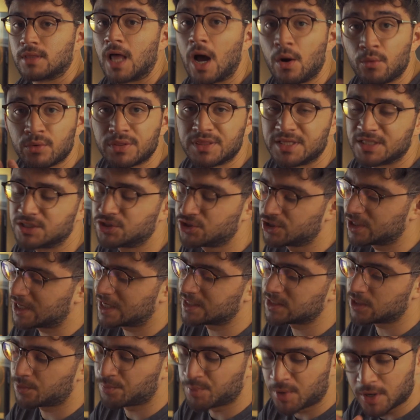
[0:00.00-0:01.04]
Now with this, you
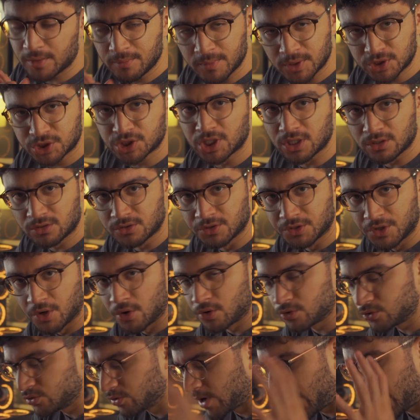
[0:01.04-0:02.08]
guys are pretty much good to
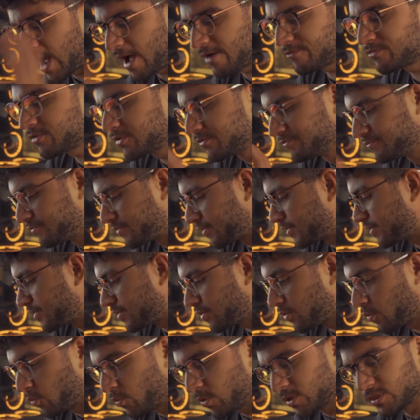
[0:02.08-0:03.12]
go. You have converted
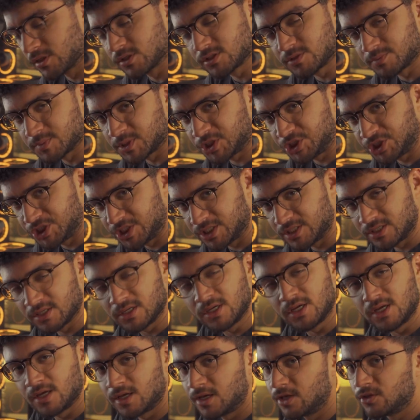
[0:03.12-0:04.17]
a Windows
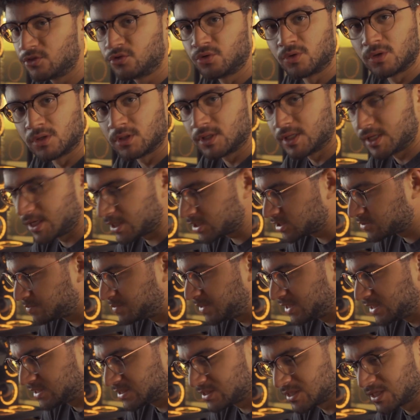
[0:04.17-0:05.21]
machine into a Linux
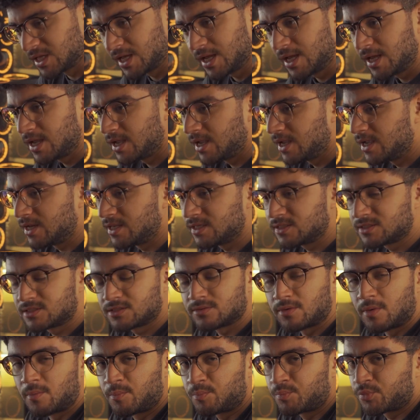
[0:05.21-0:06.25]
beast. It
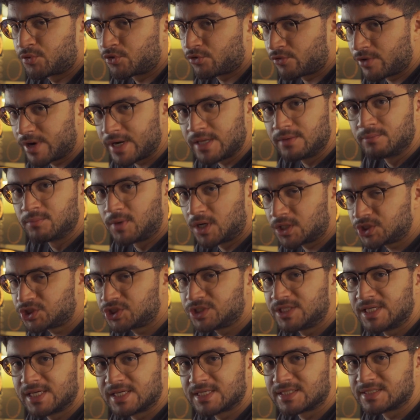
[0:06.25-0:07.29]
is pretty
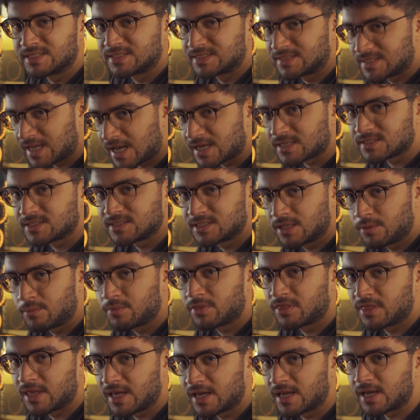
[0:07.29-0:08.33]
much the exact same
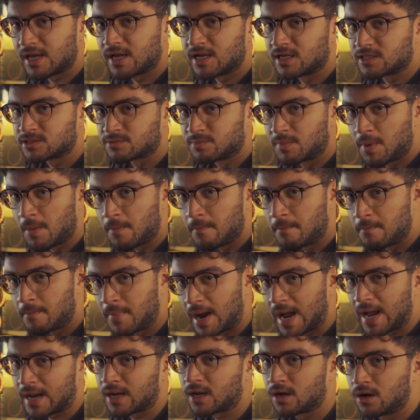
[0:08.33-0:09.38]
thing as my
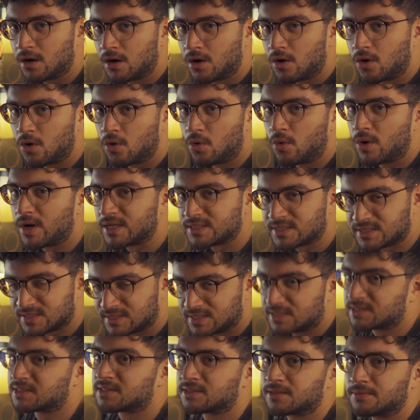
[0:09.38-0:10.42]
Mac OS
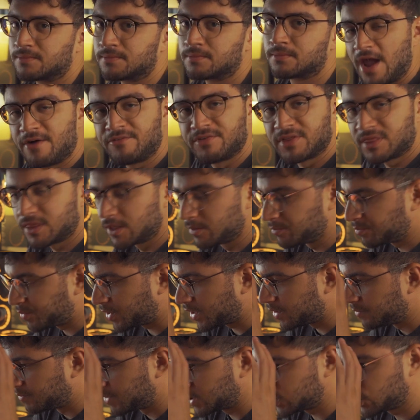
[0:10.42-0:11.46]
system. Everything
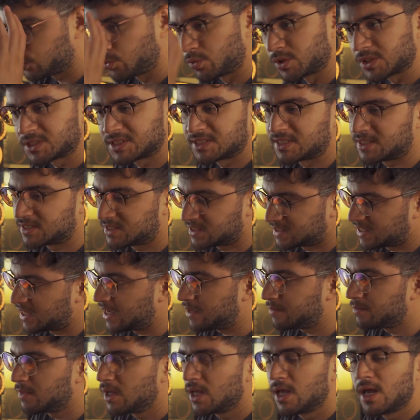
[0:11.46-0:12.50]
pretty much works the
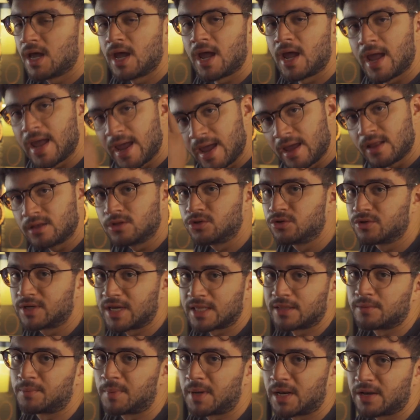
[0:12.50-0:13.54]
same and you
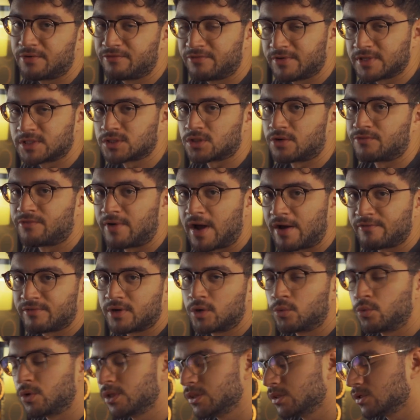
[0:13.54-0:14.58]
get the benefits of
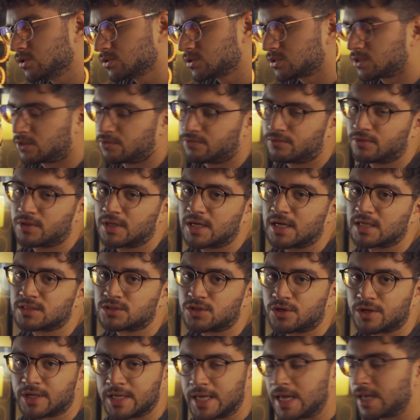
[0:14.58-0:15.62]
having Windows. If you
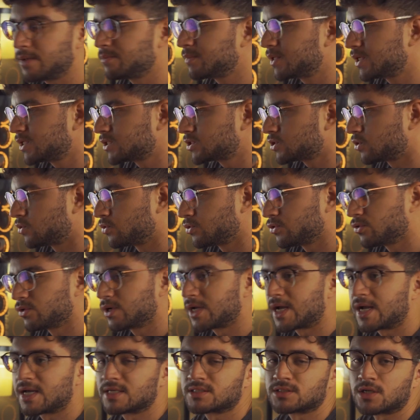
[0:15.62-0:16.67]
guys are gamers or you
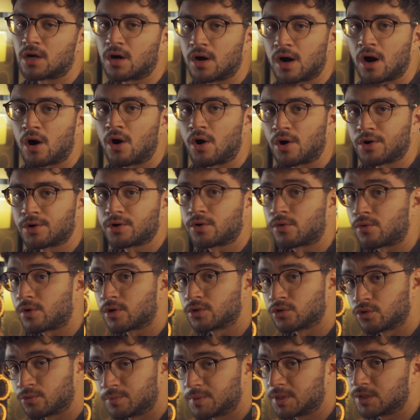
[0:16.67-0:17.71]
guys are
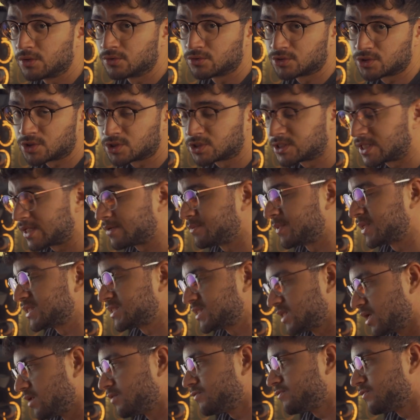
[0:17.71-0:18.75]
hardcore Adobe users like
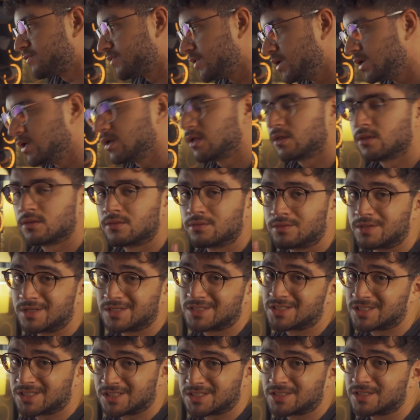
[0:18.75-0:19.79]
myself,
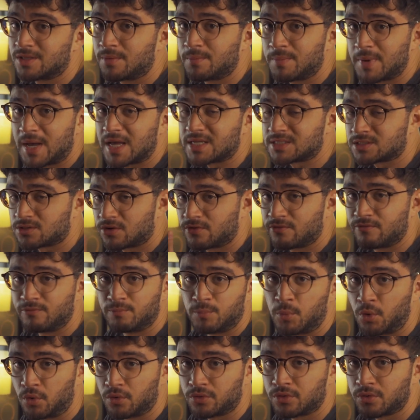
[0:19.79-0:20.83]
this is the best
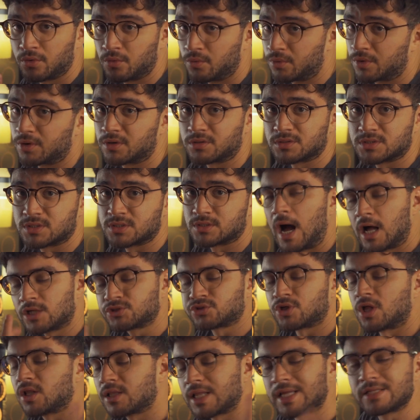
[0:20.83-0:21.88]
of both worlds.
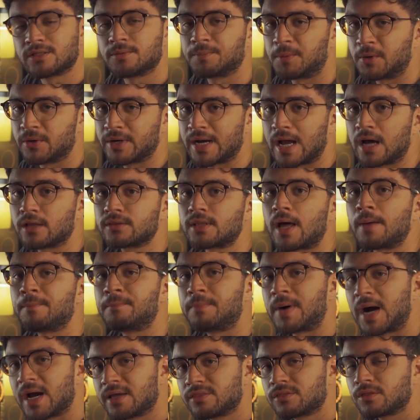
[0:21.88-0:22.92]
Also, I'd like to point out
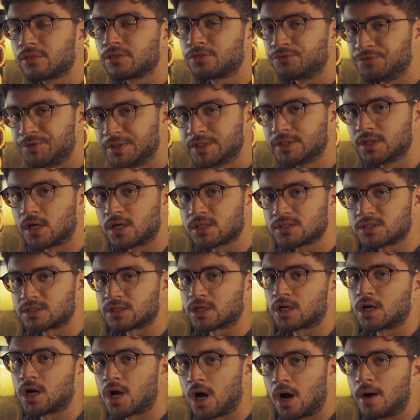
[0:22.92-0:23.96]
that Python 3 does
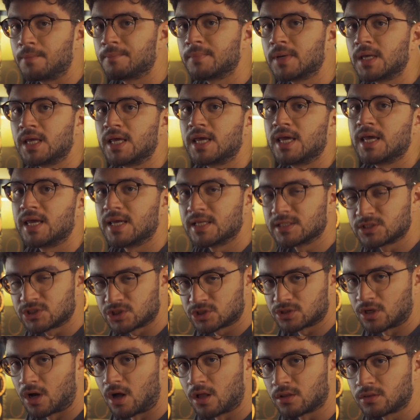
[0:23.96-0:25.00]
come
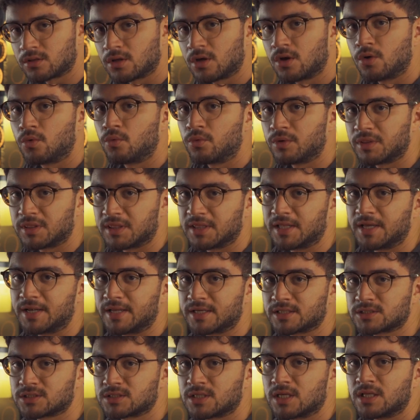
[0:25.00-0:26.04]
installed with
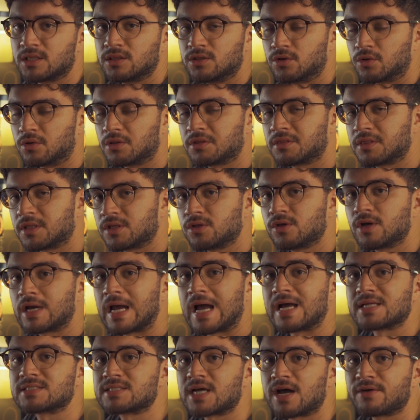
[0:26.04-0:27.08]
Linux. The only thing you
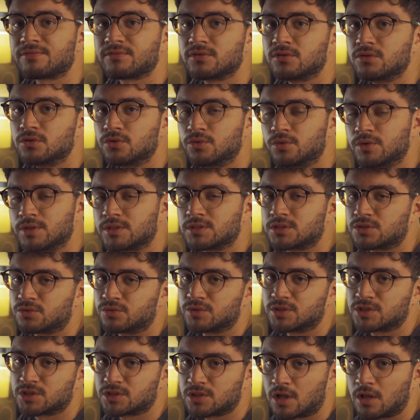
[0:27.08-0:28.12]
guys have to do is to
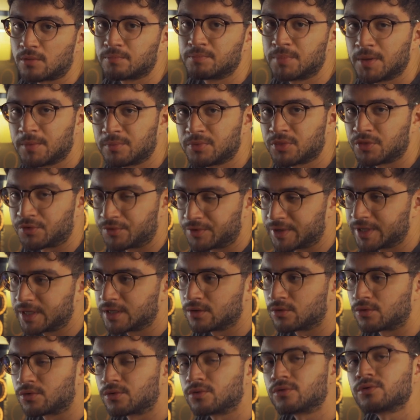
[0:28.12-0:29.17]
install pip3
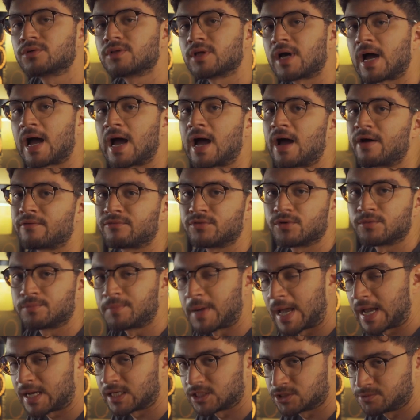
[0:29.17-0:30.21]
in order to have your
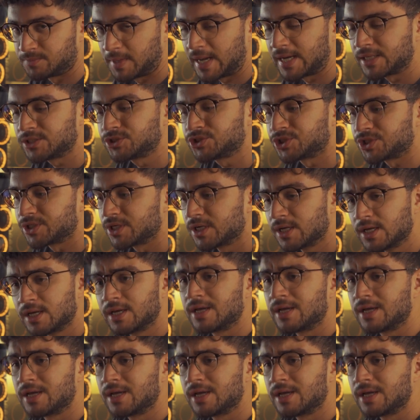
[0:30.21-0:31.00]
package manager.